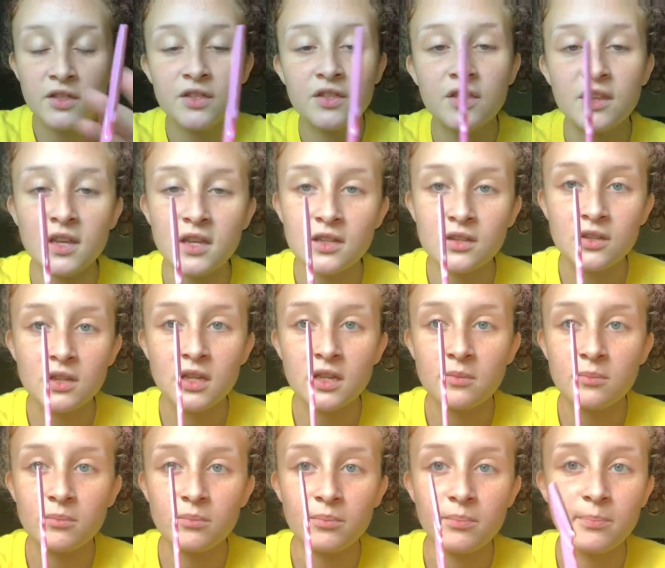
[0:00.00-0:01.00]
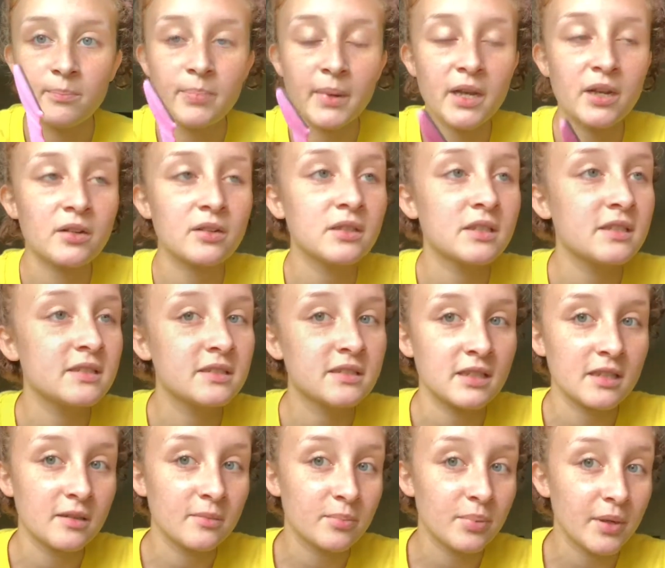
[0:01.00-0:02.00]
thin, you can barely
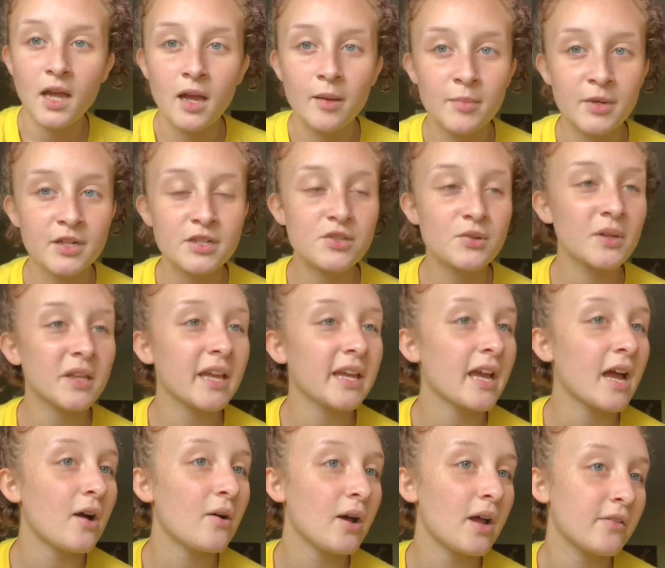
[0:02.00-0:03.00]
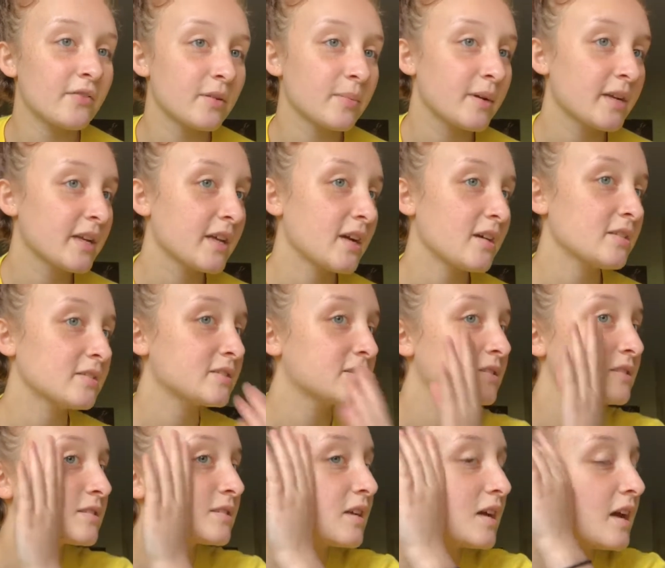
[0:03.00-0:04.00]
see it, but I'm gonna do it like how everybody
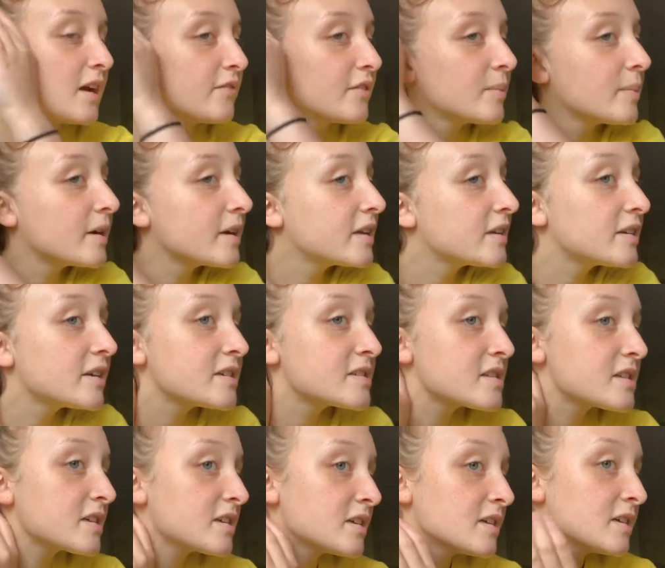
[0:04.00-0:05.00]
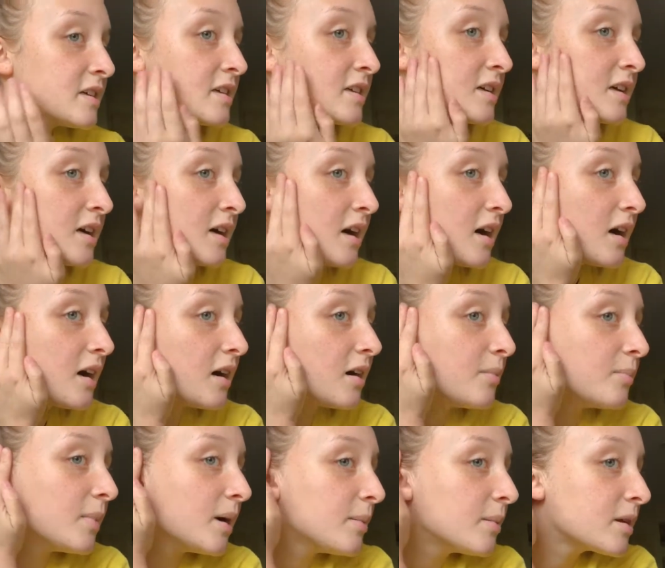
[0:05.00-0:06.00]
does it.
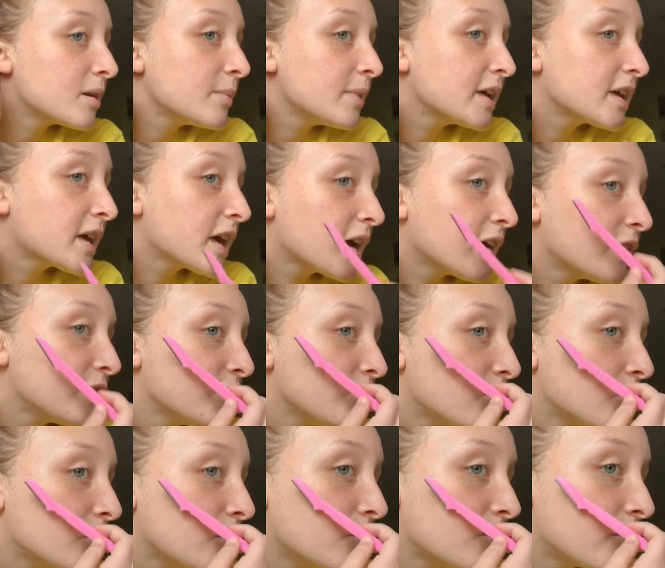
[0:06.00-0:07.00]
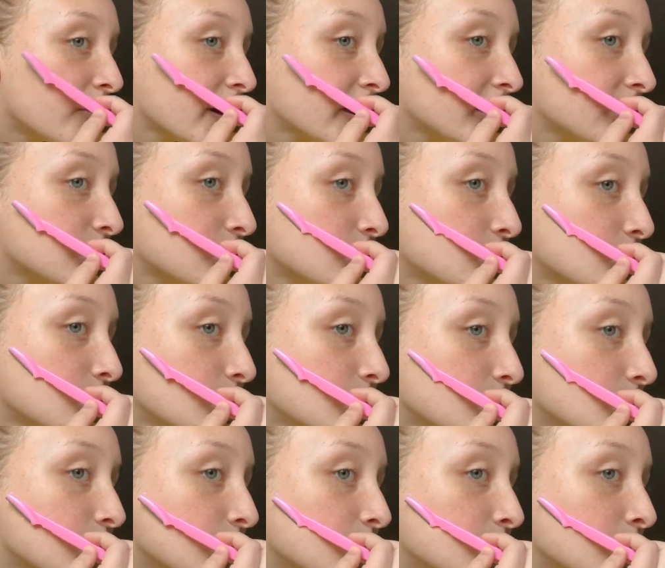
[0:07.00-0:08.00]
I'm gonna be careful right
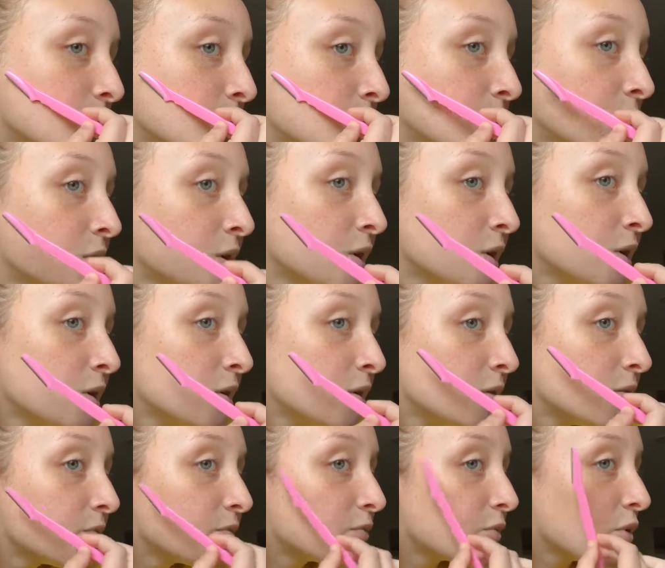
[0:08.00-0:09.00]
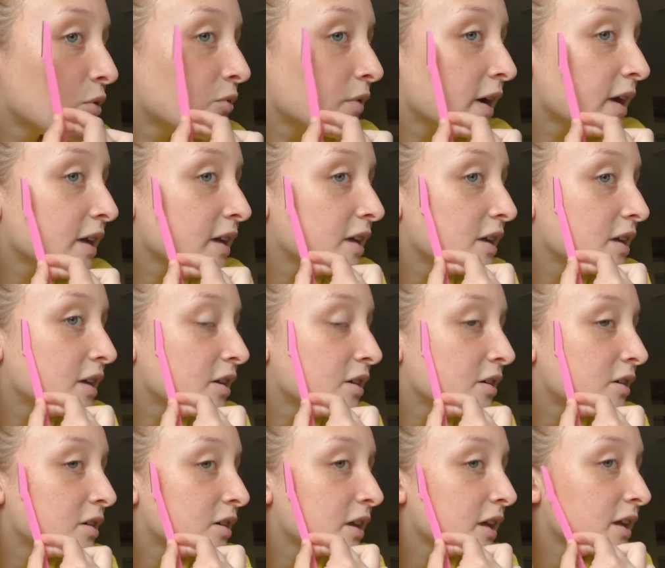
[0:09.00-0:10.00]
here. Well, right
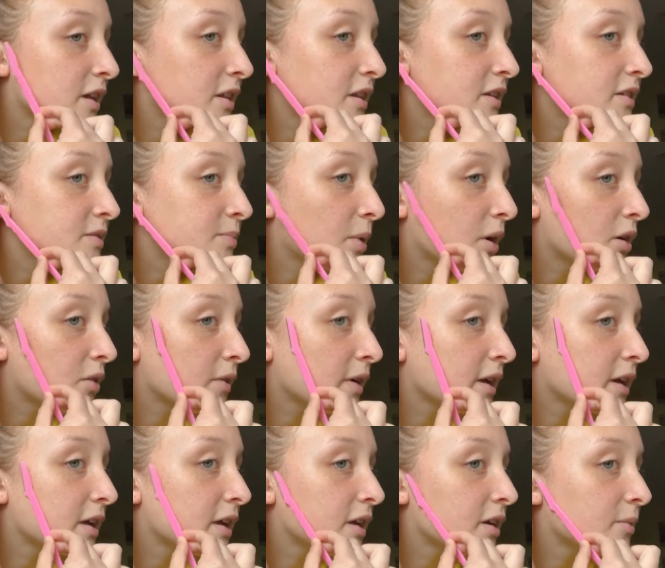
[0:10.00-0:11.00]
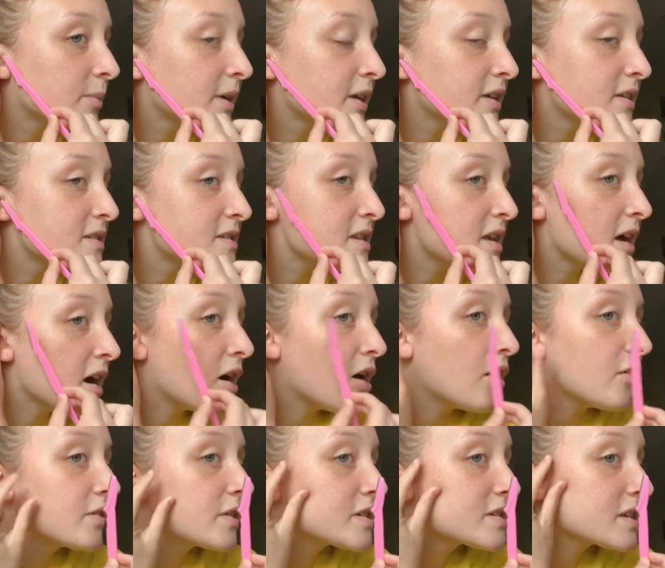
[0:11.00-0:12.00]
here, like this part right here, because
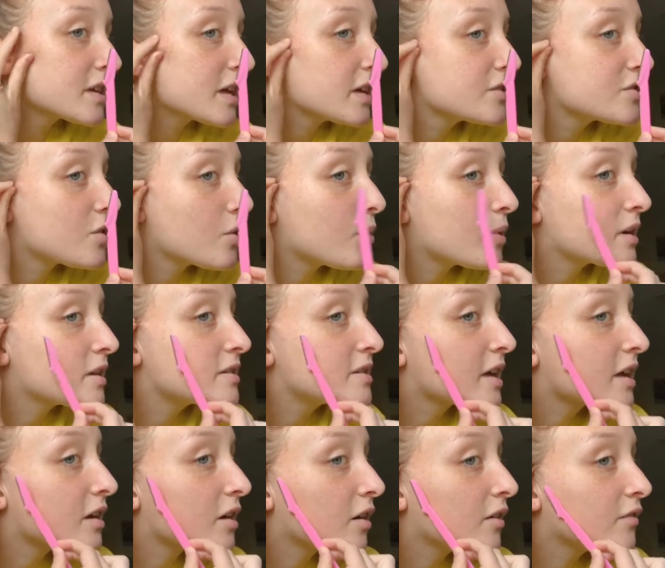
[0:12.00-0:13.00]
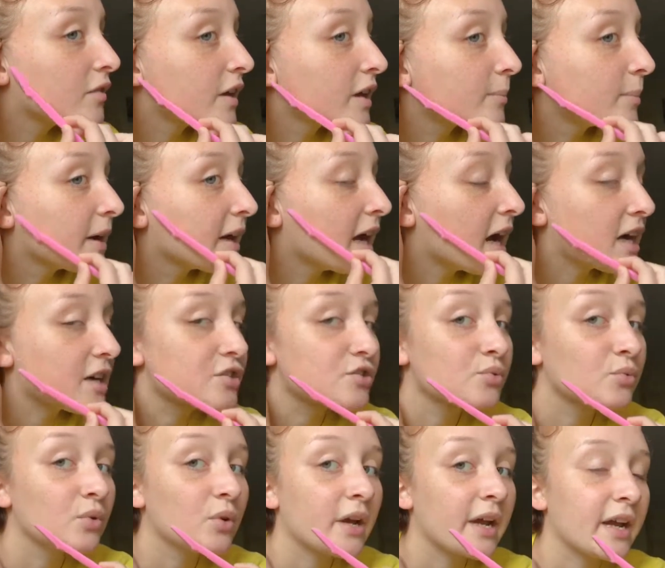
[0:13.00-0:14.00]
obviously I don't wanna take off like my
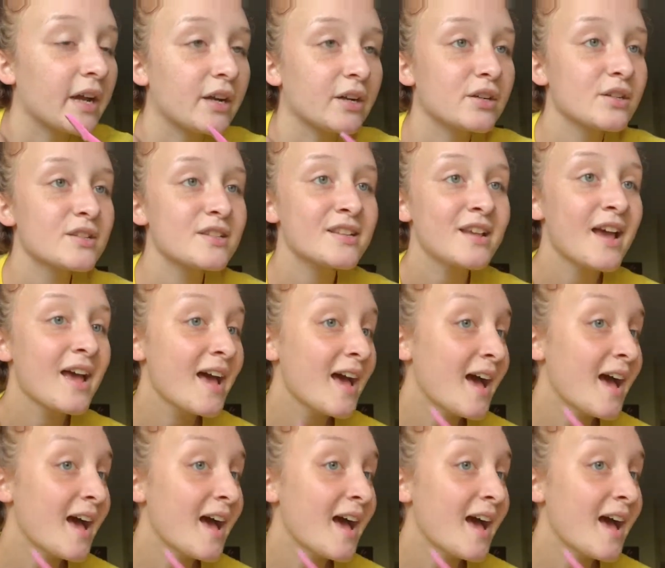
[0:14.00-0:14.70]
actual hairs.